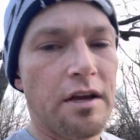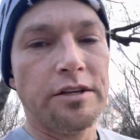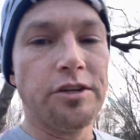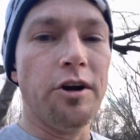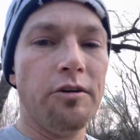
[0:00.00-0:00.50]

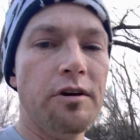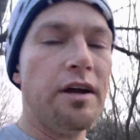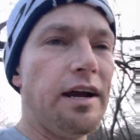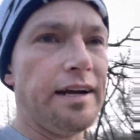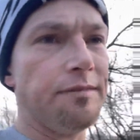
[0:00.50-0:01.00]
So,
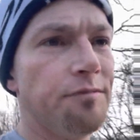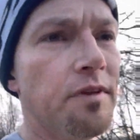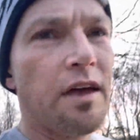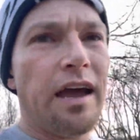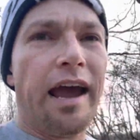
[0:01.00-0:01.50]
and
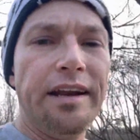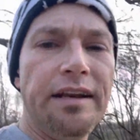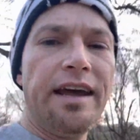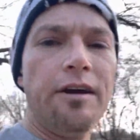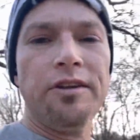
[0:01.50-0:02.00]

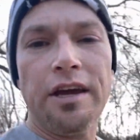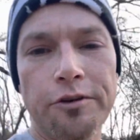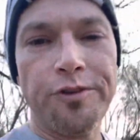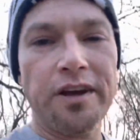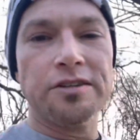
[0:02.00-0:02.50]
then now the
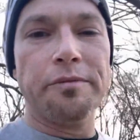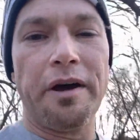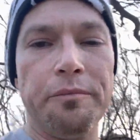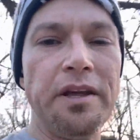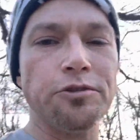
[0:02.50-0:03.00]
other thing is
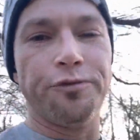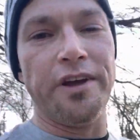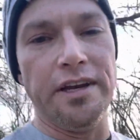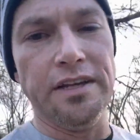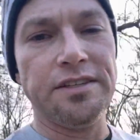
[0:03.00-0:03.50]
about mental
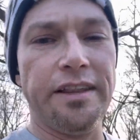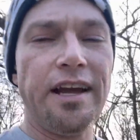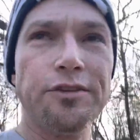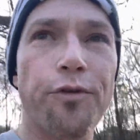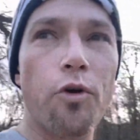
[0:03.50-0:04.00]
fitness, and
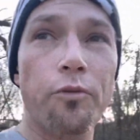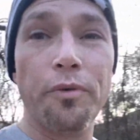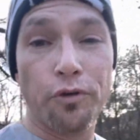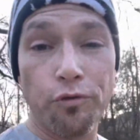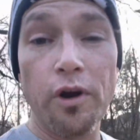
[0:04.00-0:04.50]
that's for
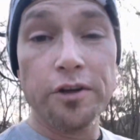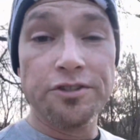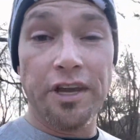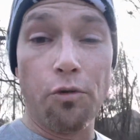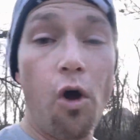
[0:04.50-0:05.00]
both
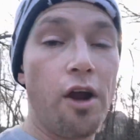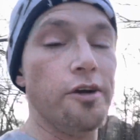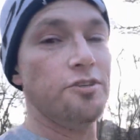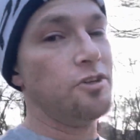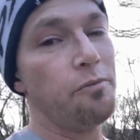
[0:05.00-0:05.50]
runners and
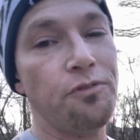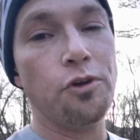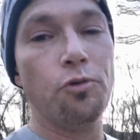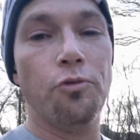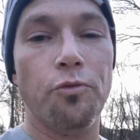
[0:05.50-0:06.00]
walkers. Some of
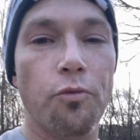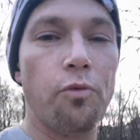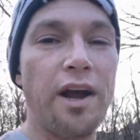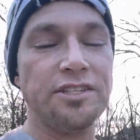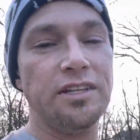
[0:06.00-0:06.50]
you
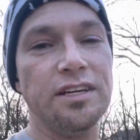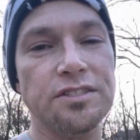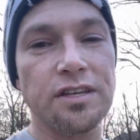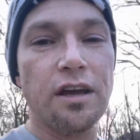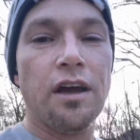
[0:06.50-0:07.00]
watching
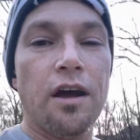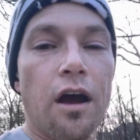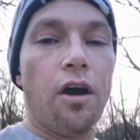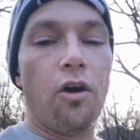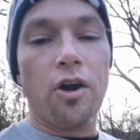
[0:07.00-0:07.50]
this
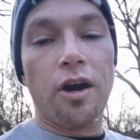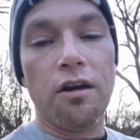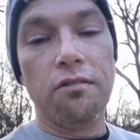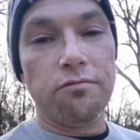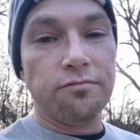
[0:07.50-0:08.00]

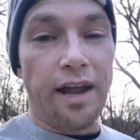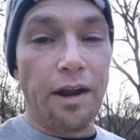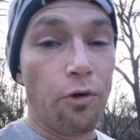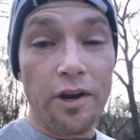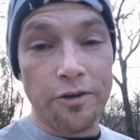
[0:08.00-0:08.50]
are
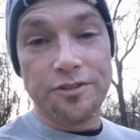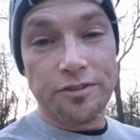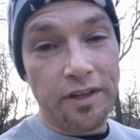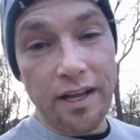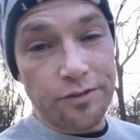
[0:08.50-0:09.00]
not runners,
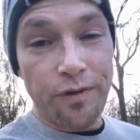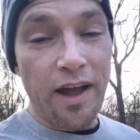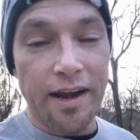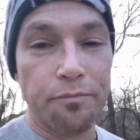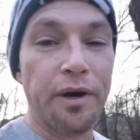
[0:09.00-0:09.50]
and that's
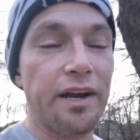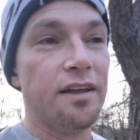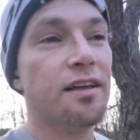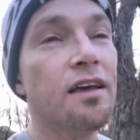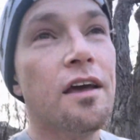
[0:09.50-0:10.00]
fine. But
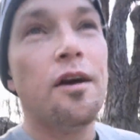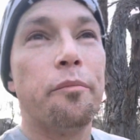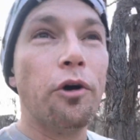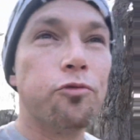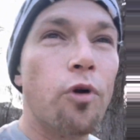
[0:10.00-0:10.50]

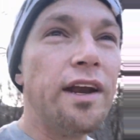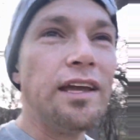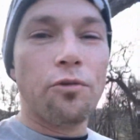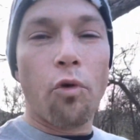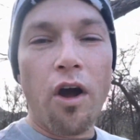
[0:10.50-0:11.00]
both
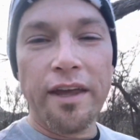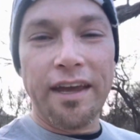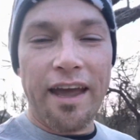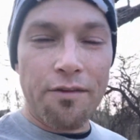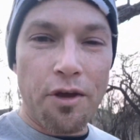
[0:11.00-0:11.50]
running and
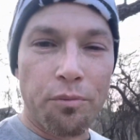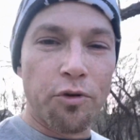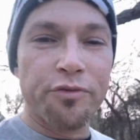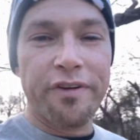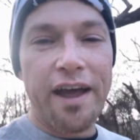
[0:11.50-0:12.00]
walking have a
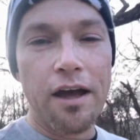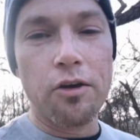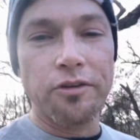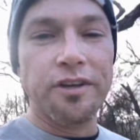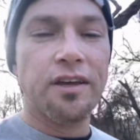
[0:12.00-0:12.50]

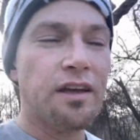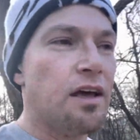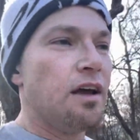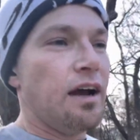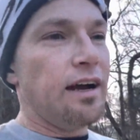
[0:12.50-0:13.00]
profound
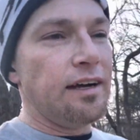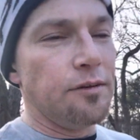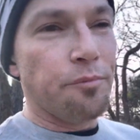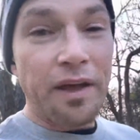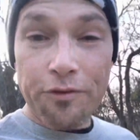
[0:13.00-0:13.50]

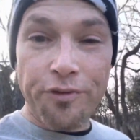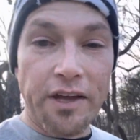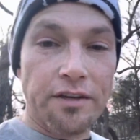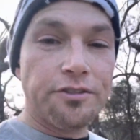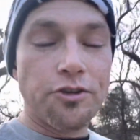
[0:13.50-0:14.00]

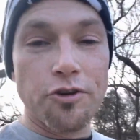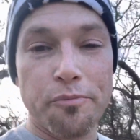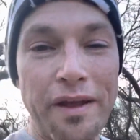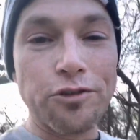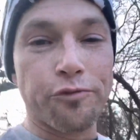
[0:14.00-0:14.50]
benefit to your
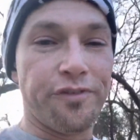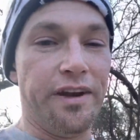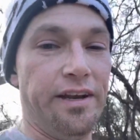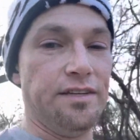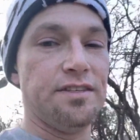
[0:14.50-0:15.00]
mental
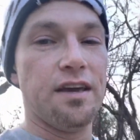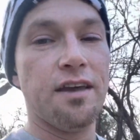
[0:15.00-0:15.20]
fitness.